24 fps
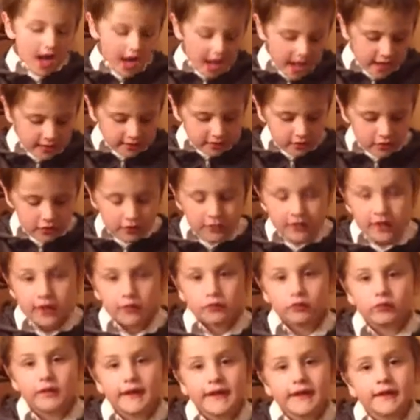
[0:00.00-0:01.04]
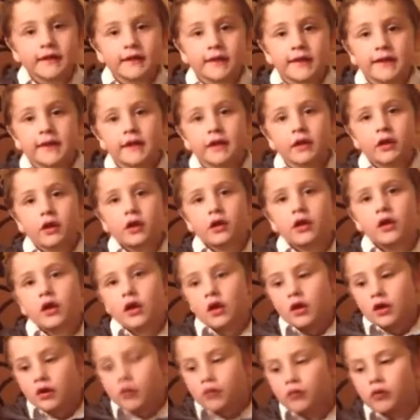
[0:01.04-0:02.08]
And they really
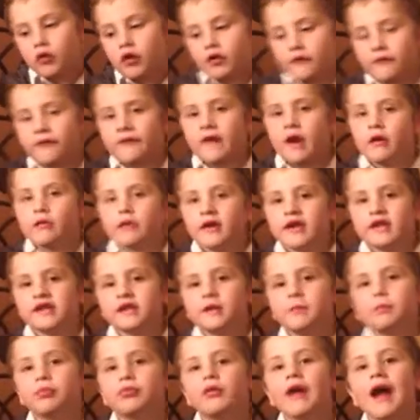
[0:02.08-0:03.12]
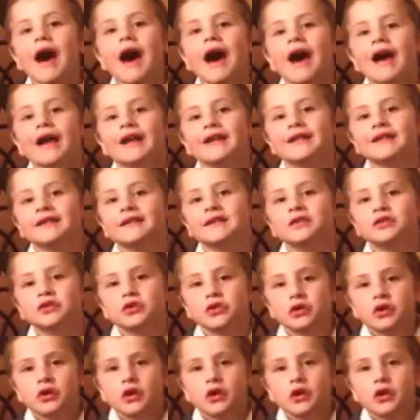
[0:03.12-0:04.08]
were very surprised.